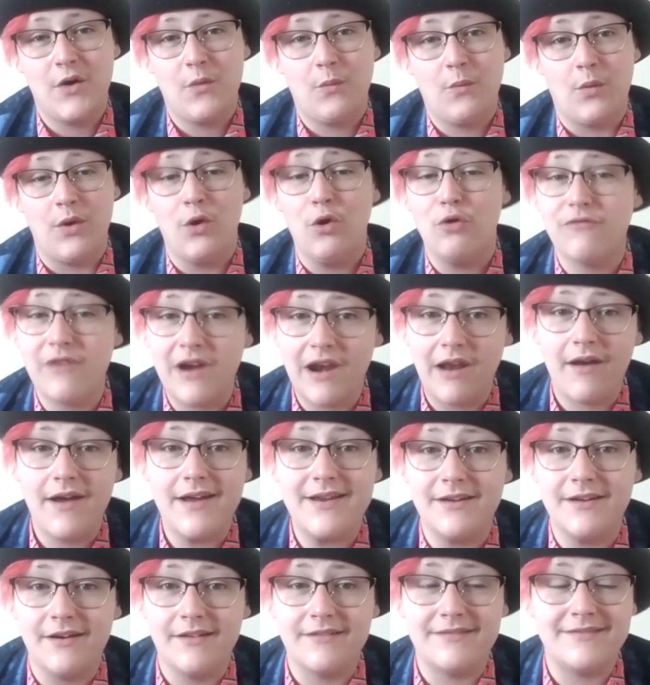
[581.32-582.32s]
we all
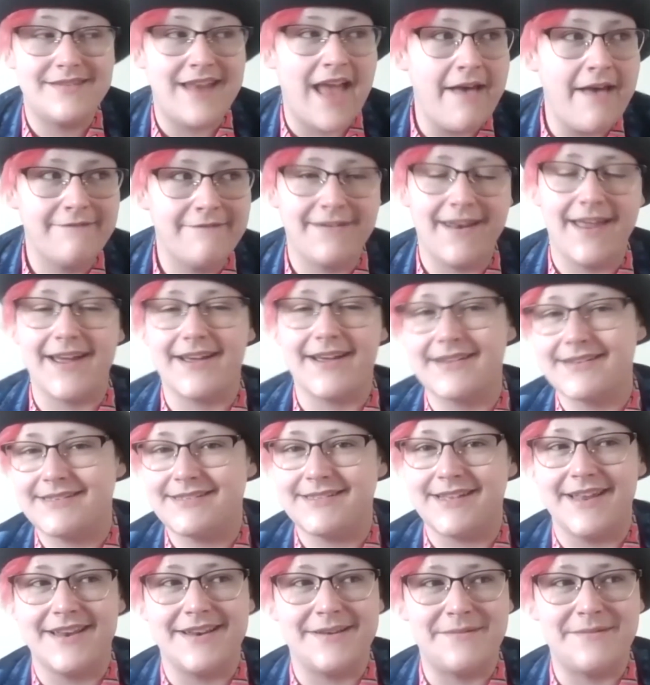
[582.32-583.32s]
relied on
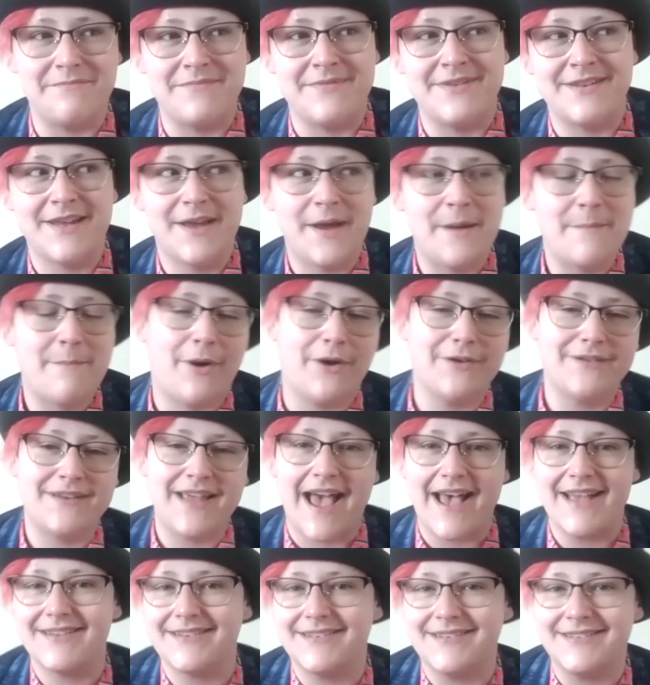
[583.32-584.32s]
Netflix and
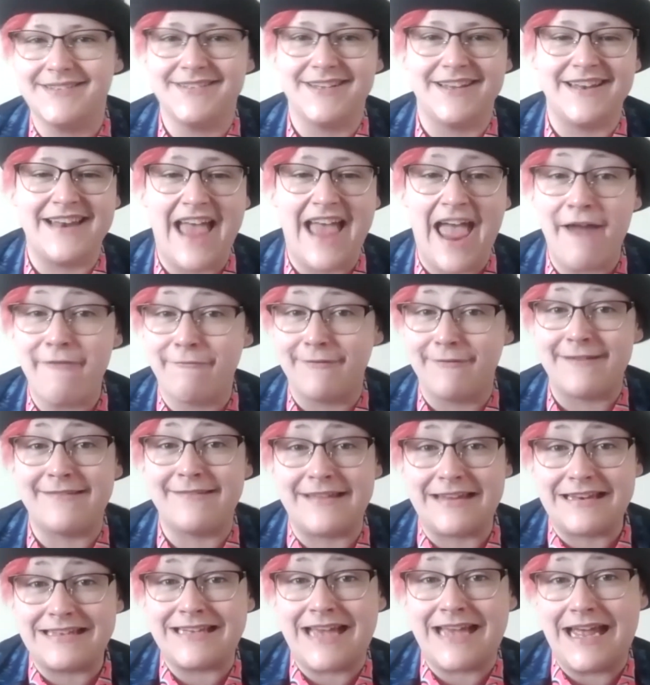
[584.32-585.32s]
podcasts and
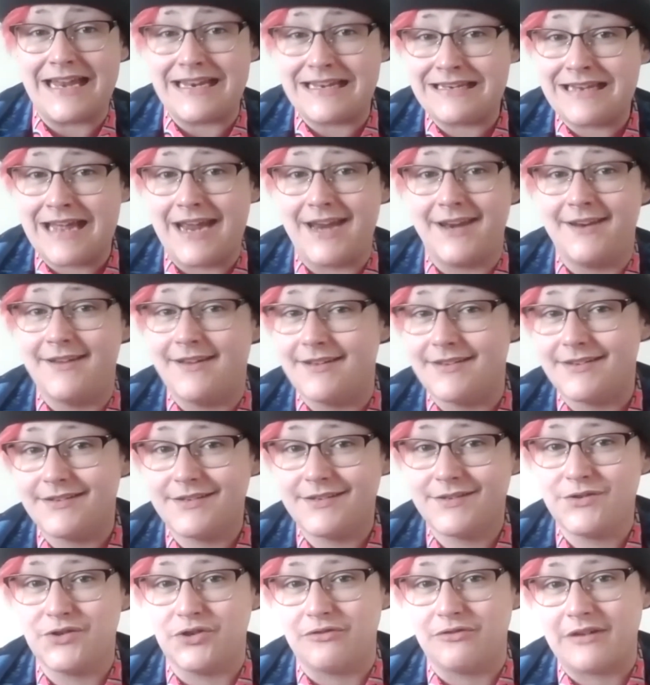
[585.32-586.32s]
everything to entertain
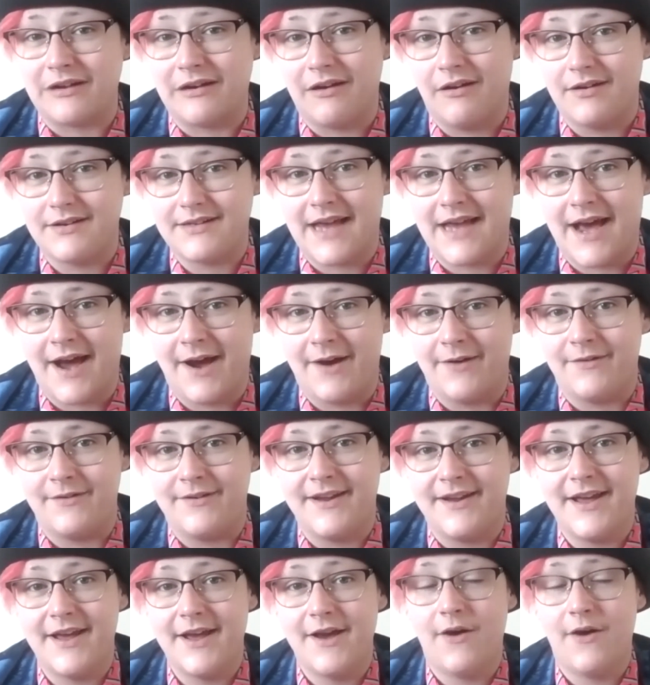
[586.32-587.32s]
us during
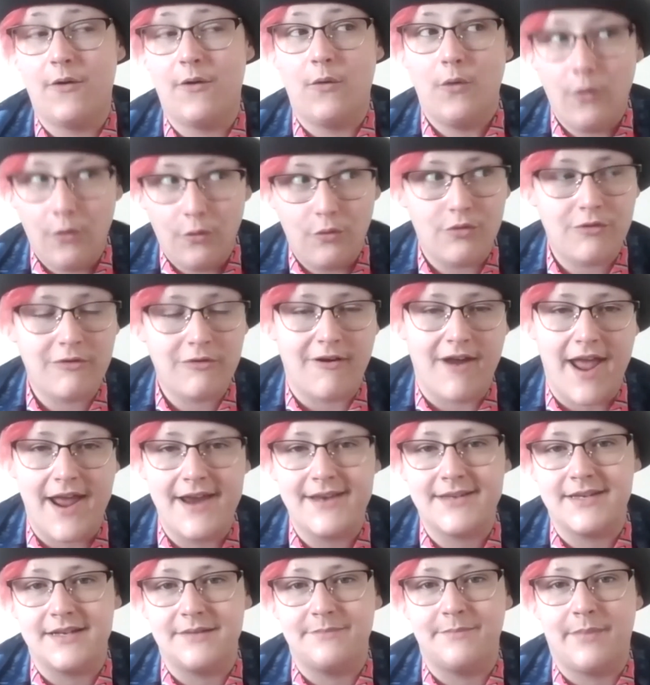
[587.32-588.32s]
lockdown, all
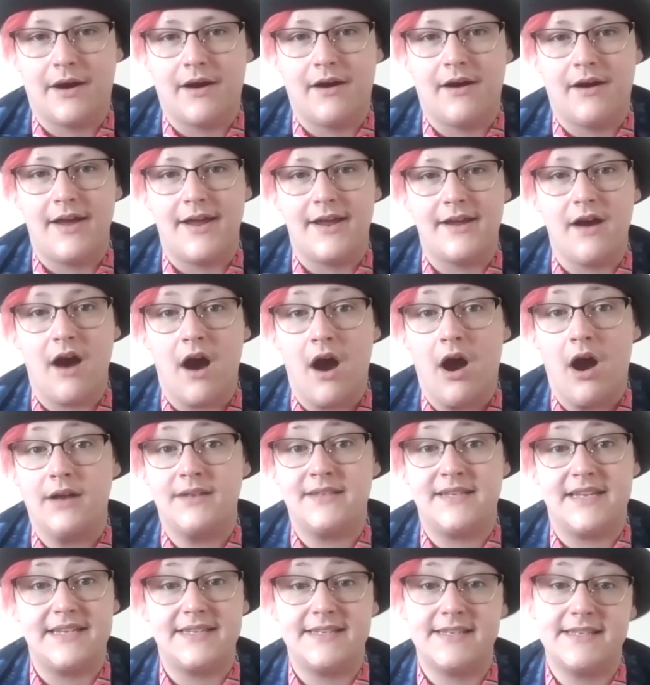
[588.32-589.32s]
created by
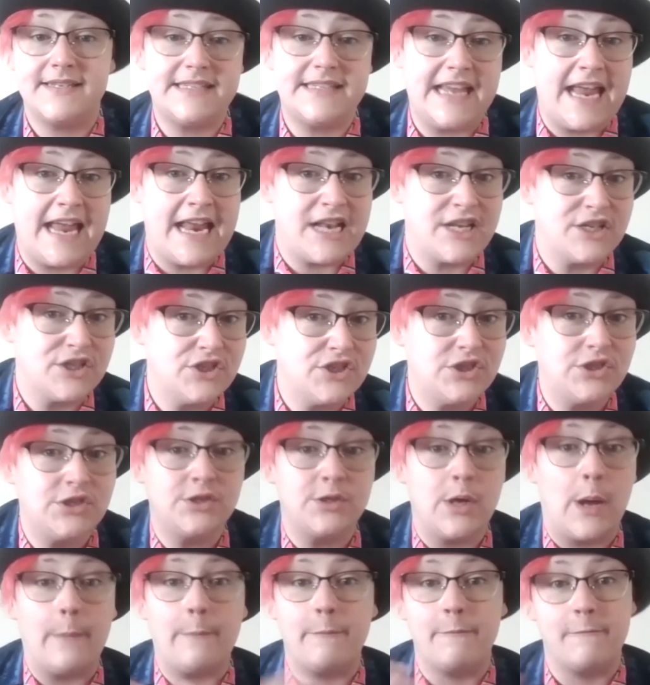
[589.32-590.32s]
artists in
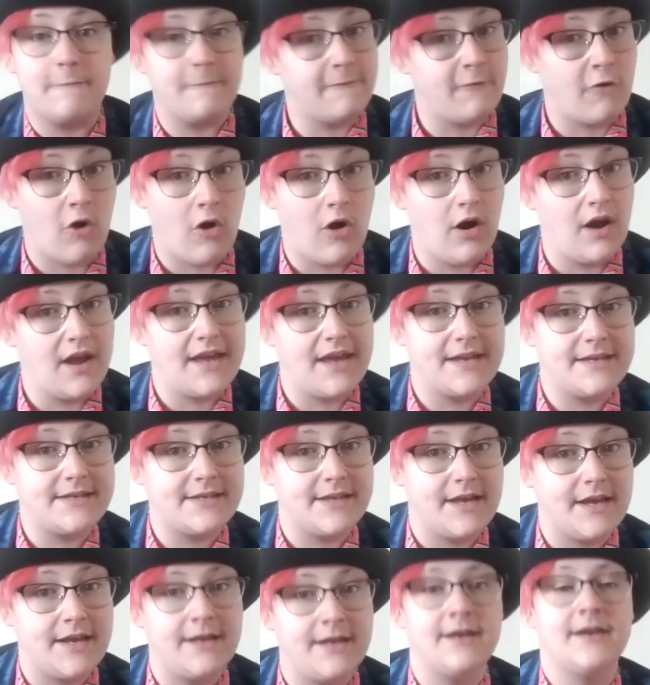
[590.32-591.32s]
some
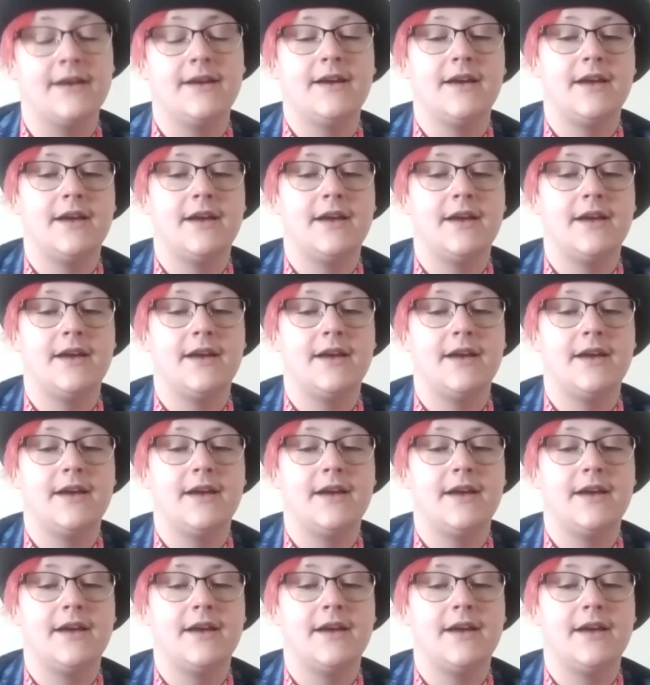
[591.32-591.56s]
variety.